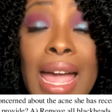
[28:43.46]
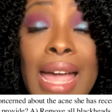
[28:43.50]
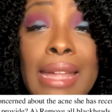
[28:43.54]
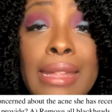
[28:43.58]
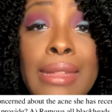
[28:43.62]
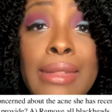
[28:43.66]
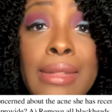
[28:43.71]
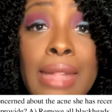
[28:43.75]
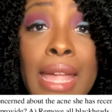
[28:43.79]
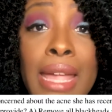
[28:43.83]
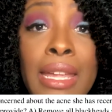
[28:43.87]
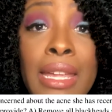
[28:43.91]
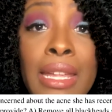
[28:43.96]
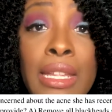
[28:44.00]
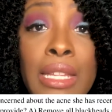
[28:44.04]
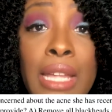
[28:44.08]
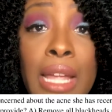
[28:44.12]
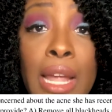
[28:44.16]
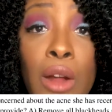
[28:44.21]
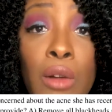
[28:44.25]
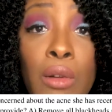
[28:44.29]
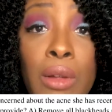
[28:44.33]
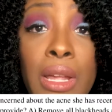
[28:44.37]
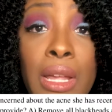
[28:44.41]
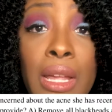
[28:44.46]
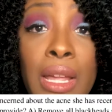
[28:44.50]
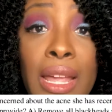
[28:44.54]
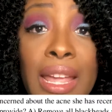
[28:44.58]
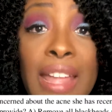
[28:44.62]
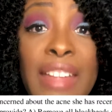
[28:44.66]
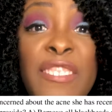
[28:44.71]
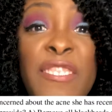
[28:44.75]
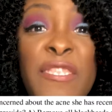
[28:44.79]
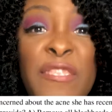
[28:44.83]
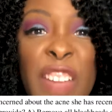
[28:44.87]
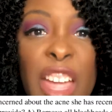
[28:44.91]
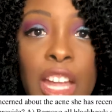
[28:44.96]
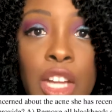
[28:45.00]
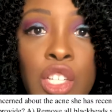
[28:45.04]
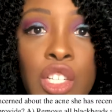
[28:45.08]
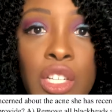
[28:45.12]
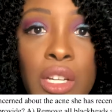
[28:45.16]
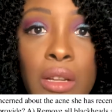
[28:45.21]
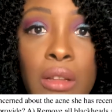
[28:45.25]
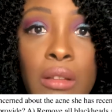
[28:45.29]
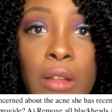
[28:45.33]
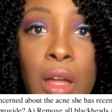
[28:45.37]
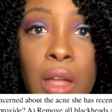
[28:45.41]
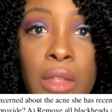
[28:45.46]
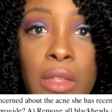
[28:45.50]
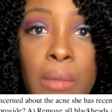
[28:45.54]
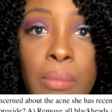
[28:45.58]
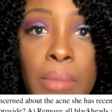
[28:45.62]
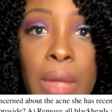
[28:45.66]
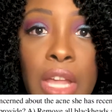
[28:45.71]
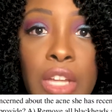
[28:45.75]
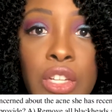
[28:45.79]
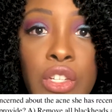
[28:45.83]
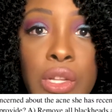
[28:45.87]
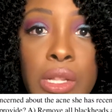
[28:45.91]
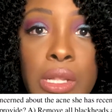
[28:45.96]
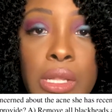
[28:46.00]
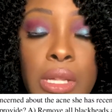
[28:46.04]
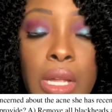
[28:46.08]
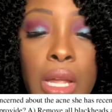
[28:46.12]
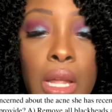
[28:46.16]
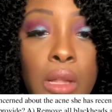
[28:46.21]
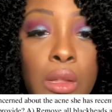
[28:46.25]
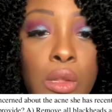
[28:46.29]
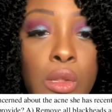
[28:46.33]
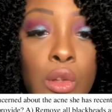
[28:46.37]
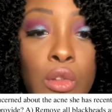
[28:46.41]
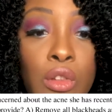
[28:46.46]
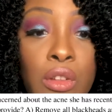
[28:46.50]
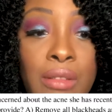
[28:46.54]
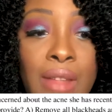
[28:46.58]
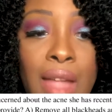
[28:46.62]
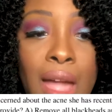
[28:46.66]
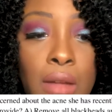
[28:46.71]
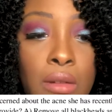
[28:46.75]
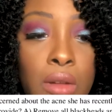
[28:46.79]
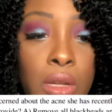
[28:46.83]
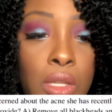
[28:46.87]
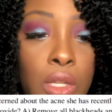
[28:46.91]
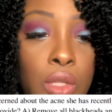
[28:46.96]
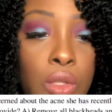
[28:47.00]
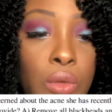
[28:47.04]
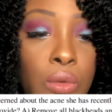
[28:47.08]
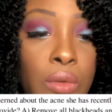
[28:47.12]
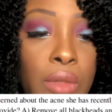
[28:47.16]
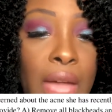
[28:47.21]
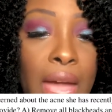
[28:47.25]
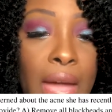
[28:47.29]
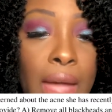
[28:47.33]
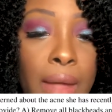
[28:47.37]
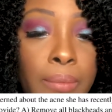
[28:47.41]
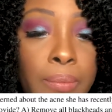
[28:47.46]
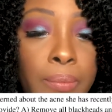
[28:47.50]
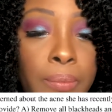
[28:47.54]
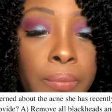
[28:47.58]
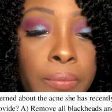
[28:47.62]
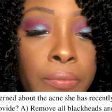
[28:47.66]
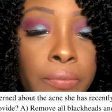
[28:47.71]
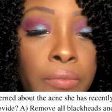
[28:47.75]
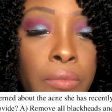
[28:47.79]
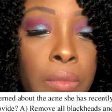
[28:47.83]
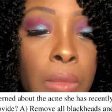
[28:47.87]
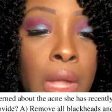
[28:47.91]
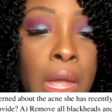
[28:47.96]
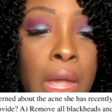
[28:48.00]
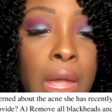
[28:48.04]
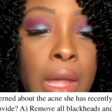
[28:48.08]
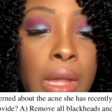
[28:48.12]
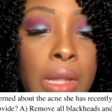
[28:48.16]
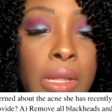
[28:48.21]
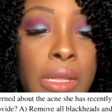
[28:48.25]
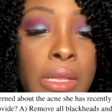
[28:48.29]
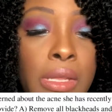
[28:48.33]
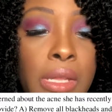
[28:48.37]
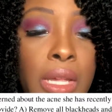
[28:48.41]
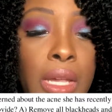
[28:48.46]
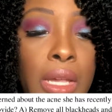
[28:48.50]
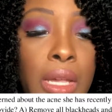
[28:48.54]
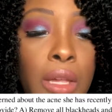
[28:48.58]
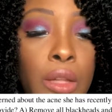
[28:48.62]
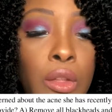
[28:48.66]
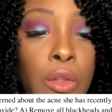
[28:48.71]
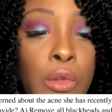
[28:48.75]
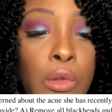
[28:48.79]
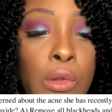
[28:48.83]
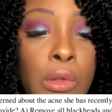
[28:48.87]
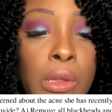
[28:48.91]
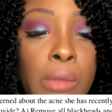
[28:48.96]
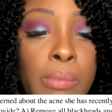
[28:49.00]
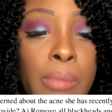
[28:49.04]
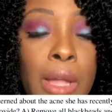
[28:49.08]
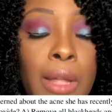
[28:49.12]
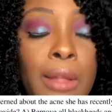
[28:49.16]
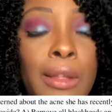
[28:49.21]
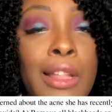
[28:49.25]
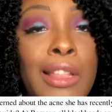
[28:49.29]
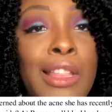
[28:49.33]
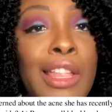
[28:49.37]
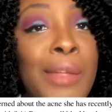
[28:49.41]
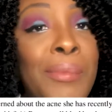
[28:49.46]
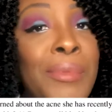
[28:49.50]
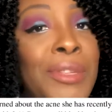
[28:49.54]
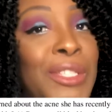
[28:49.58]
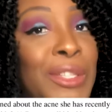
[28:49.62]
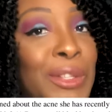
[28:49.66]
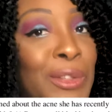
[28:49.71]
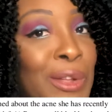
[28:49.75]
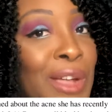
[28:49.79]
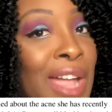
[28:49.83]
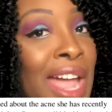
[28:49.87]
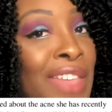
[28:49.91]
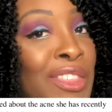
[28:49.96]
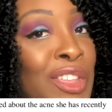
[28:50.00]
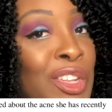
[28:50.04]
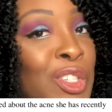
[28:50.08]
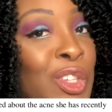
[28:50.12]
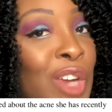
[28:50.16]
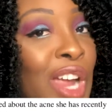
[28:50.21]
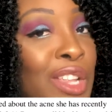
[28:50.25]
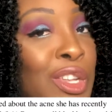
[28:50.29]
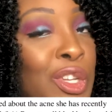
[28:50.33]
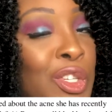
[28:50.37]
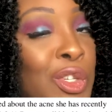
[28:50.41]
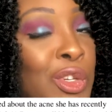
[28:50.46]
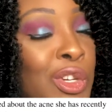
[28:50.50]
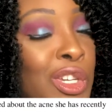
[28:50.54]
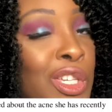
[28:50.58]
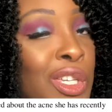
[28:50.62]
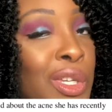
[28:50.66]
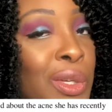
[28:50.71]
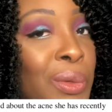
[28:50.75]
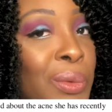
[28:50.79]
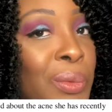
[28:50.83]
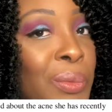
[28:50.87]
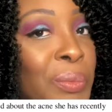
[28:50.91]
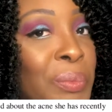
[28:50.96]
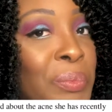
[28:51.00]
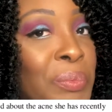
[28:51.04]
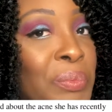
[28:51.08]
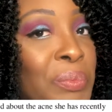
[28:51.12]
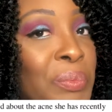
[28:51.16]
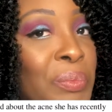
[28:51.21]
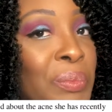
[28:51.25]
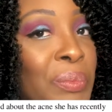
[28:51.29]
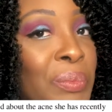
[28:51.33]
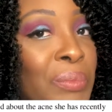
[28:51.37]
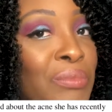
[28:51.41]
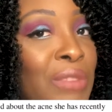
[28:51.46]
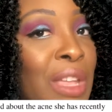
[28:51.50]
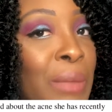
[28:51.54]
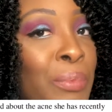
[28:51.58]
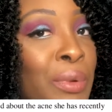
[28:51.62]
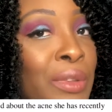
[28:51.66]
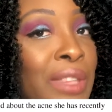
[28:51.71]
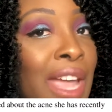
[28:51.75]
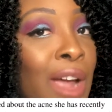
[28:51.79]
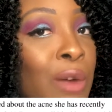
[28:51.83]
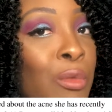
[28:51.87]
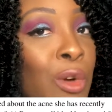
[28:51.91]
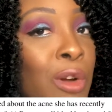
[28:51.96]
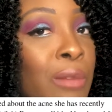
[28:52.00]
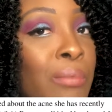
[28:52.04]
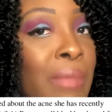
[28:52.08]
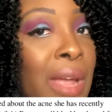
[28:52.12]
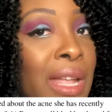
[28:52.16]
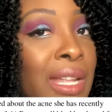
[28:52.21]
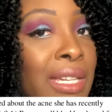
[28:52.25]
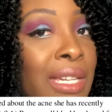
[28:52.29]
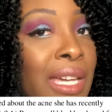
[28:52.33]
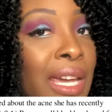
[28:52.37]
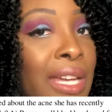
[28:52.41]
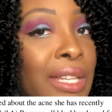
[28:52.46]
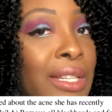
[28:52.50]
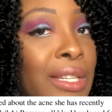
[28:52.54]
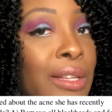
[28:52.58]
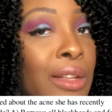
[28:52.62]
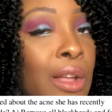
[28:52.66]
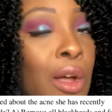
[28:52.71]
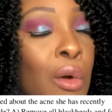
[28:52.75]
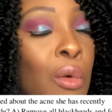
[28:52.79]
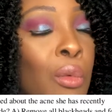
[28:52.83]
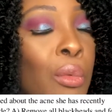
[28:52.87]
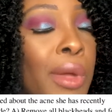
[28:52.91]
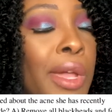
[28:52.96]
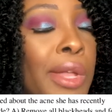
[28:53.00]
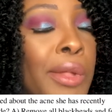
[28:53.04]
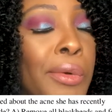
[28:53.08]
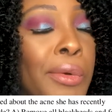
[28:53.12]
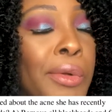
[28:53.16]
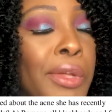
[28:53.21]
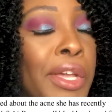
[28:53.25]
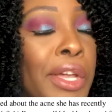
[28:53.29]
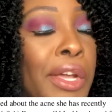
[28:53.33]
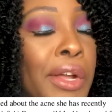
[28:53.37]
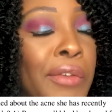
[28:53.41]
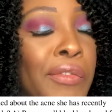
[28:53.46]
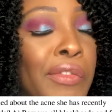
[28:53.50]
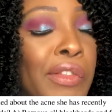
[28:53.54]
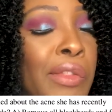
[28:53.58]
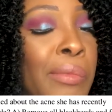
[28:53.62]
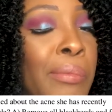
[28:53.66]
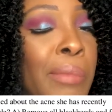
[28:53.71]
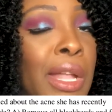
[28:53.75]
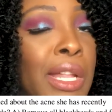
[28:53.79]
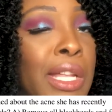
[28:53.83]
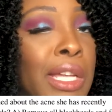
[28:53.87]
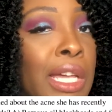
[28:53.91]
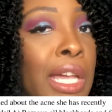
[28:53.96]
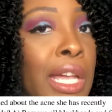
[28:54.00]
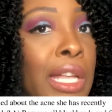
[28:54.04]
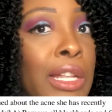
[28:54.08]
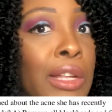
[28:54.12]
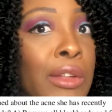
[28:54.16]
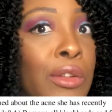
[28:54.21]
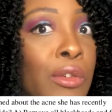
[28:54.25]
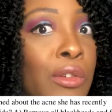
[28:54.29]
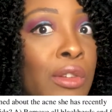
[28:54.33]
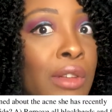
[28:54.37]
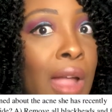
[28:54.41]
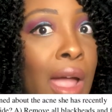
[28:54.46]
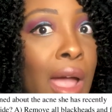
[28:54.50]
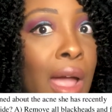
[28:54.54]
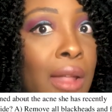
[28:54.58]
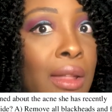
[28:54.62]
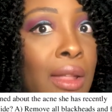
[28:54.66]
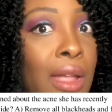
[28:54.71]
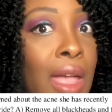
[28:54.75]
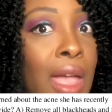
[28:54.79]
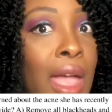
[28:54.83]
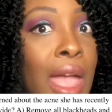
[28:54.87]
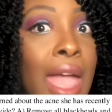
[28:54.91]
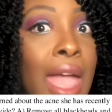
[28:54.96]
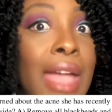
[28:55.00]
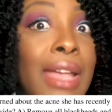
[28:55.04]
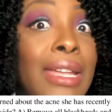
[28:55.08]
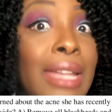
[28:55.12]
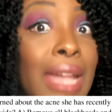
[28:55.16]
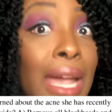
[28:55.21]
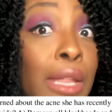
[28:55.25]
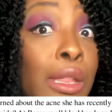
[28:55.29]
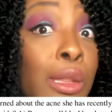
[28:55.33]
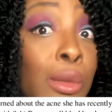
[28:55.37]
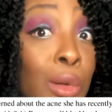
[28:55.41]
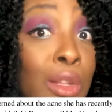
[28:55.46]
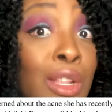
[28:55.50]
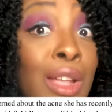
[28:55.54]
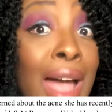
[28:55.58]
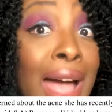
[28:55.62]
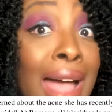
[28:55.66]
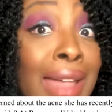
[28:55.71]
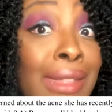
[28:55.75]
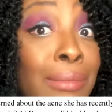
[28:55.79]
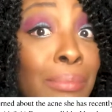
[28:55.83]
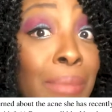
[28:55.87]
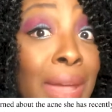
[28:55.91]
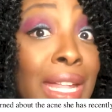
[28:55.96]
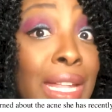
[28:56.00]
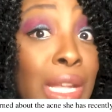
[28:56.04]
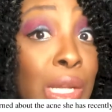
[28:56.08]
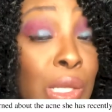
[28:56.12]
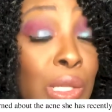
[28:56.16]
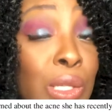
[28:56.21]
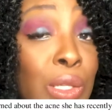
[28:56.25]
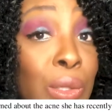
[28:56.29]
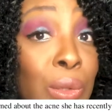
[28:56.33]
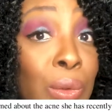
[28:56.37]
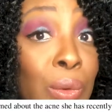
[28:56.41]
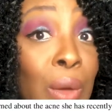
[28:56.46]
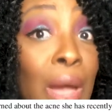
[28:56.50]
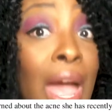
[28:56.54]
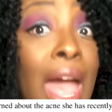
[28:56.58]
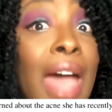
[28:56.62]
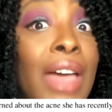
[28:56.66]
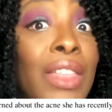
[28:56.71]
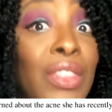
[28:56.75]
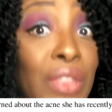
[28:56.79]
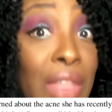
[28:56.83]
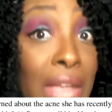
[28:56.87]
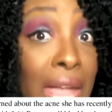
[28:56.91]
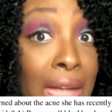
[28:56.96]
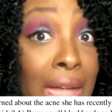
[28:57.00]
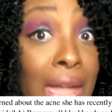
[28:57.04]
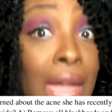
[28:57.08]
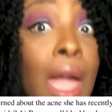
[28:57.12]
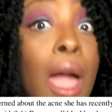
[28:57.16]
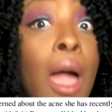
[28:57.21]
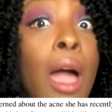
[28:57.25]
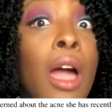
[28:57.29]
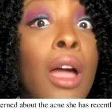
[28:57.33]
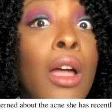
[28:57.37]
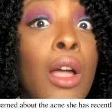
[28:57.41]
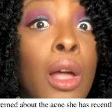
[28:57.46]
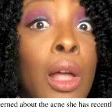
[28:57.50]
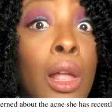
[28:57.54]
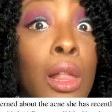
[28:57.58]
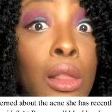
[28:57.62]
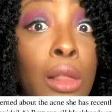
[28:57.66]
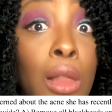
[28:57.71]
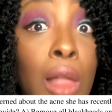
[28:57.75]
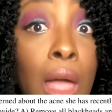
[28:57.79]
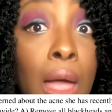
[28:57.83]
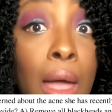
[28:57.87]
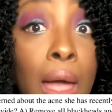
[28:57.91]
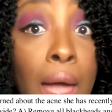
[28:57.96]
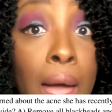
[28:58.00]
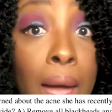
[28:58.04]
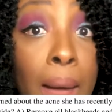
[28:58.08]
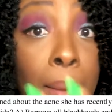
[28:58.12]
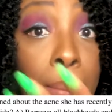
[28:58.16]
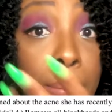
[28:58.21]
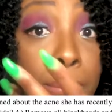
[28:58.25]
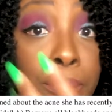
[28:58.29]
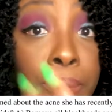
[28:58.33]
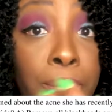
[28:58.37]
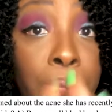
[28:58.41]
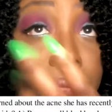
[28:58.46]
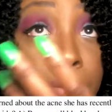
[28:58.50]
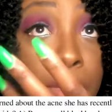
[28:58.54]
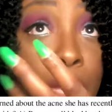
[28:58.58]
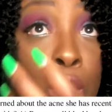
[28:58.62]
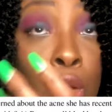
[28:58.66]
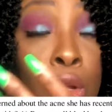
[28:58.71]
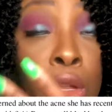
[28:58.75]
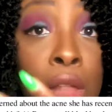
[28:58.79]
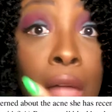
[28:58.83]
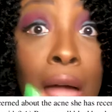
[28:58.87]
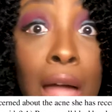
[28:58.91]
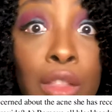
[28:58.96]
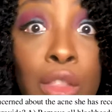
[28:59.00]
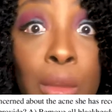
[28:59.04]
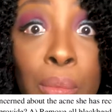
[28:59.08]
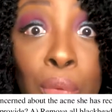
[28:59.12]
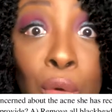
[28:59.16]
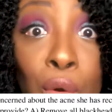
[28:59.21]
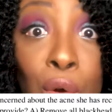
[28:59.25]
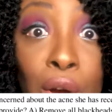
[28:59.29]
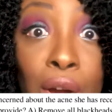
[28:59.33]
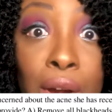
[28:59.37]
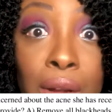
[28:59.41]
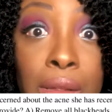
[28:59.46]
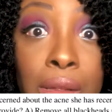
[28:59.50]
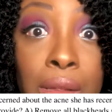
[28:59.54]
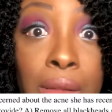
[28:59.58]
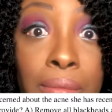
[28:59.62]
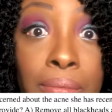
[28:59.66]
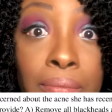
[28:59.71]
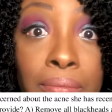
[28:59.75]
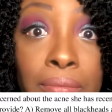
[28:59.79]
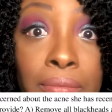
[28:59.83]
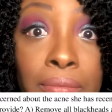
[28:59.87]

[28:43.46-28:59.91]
a secondary infection on the patient's skin. So you're not gonna do that. See, use, look how they tried to trick you. They put that word medicated. We don't care if it's medicated or not. Guess what cosmetics do? They cl um, clog the pores